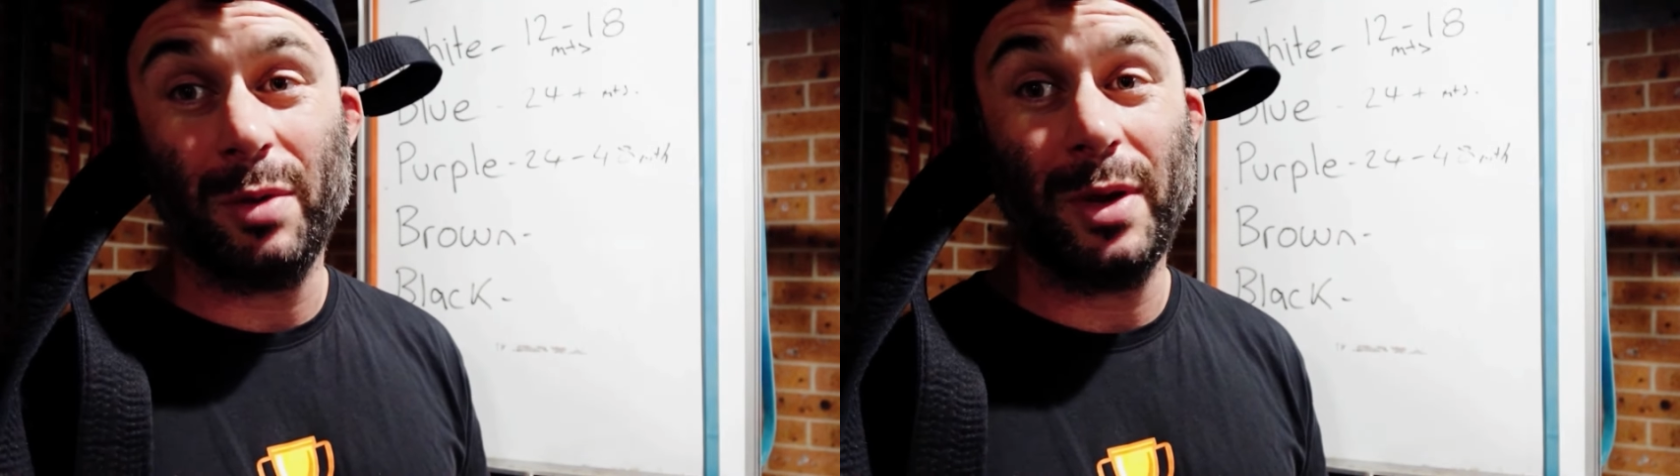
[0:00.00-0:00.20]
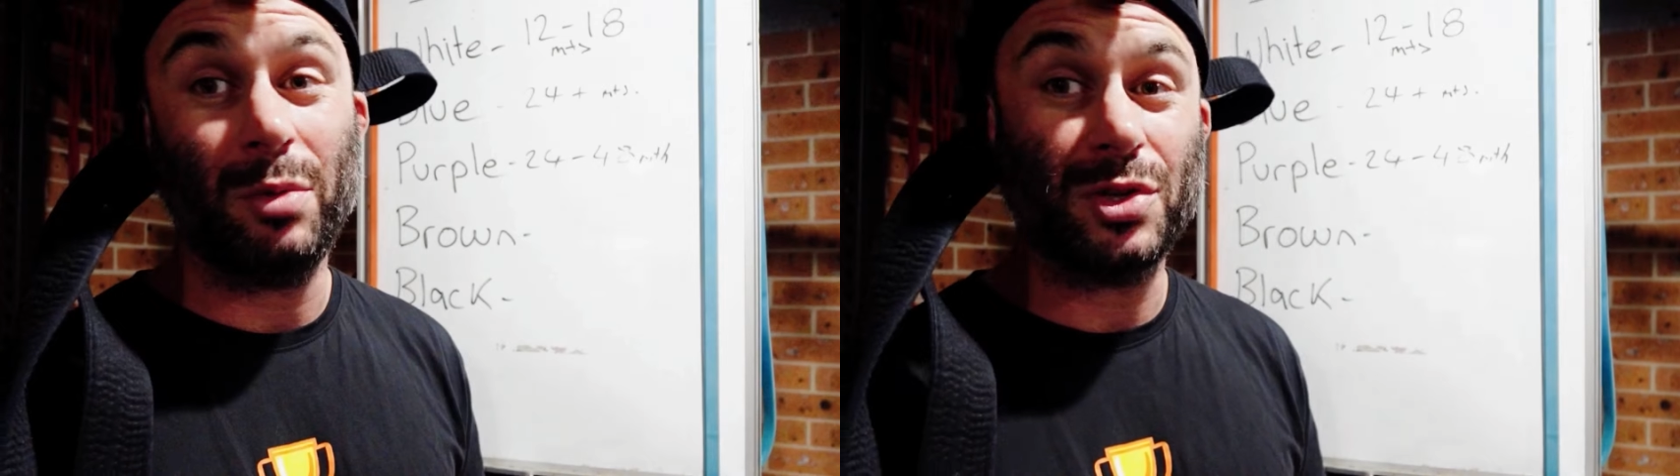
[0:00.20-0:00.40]

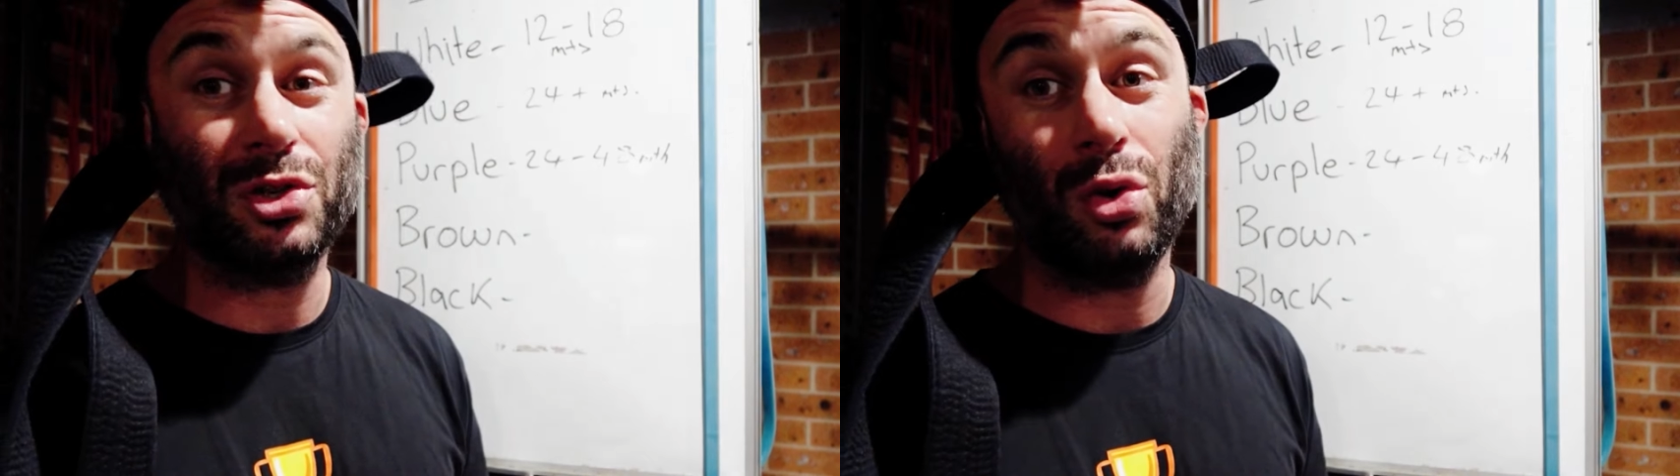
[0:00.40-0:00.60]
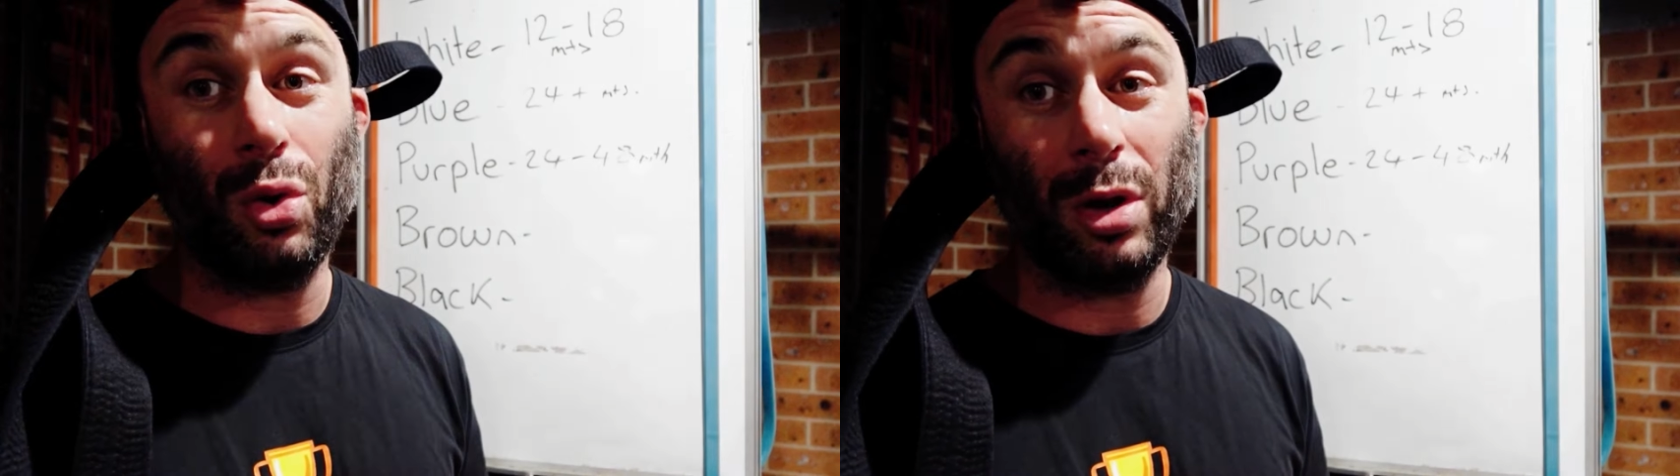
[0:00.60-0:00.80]
where people
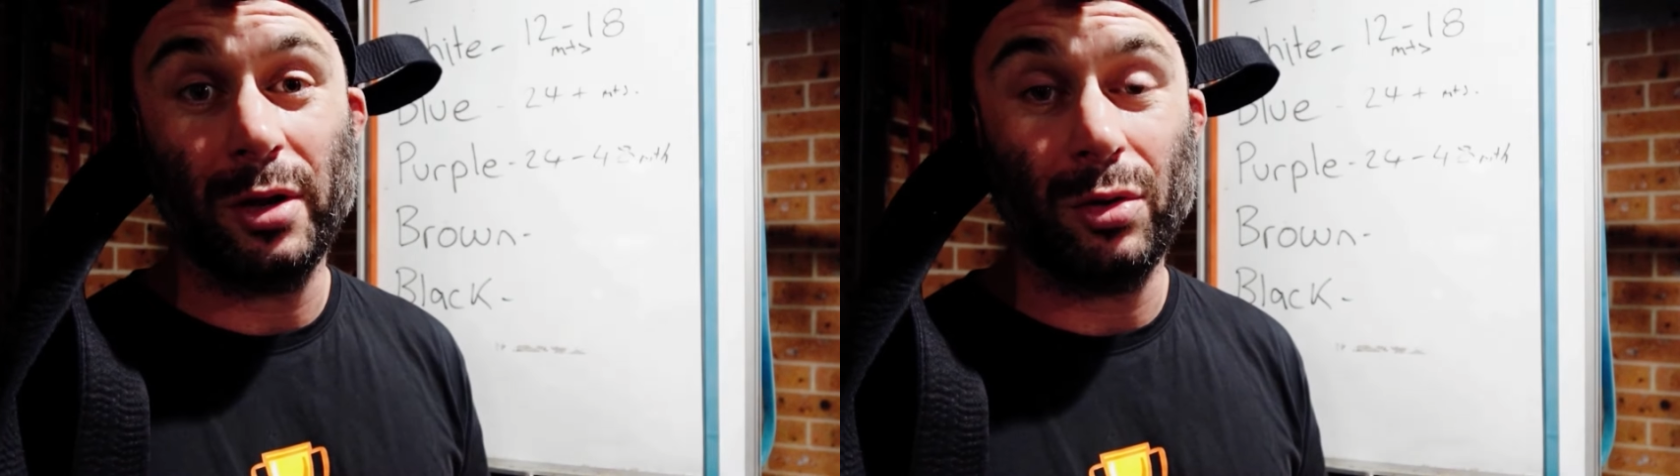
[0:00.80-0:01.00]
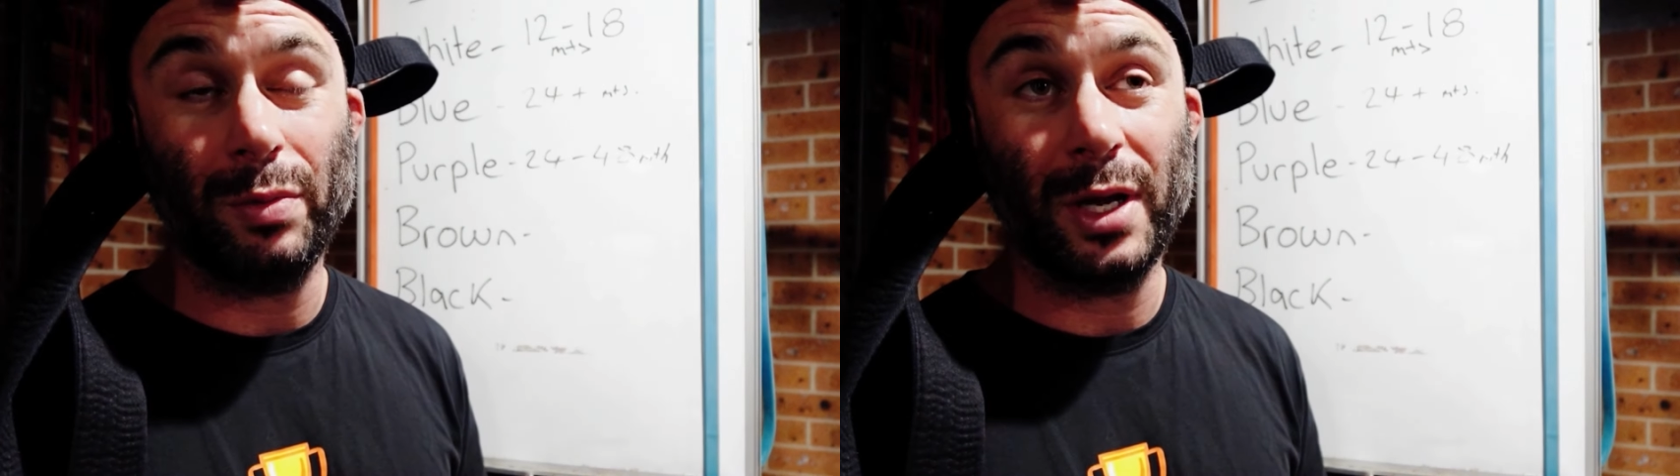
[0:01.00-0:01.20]
stall a
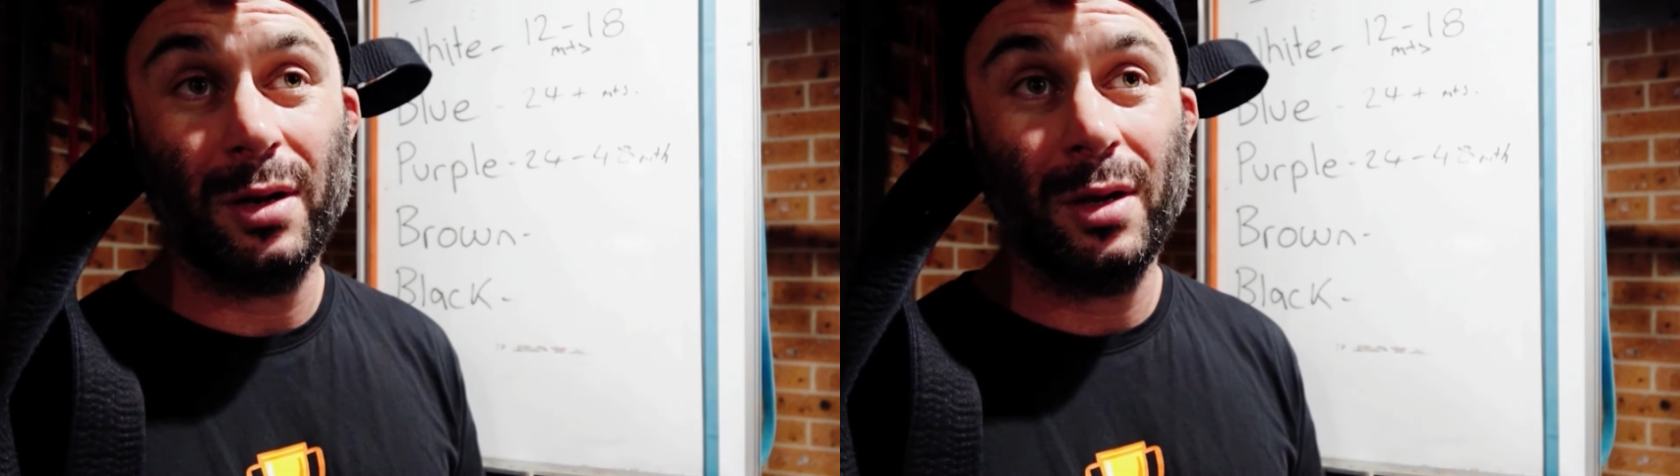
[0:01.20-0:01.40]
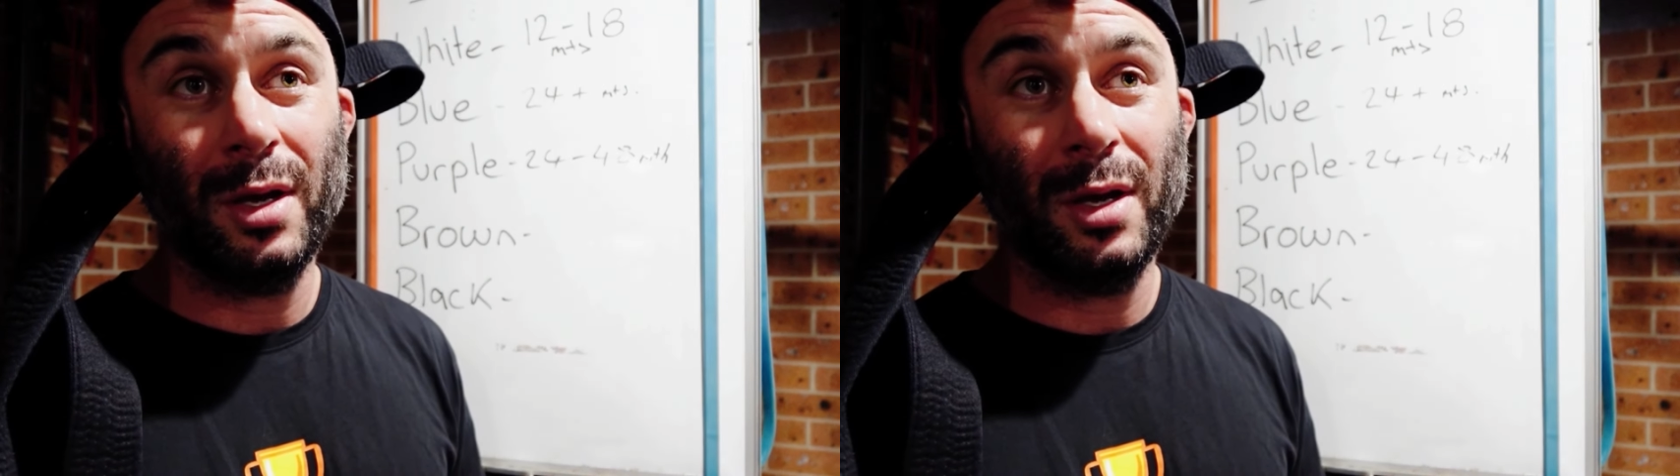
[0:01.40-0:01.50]
little bit.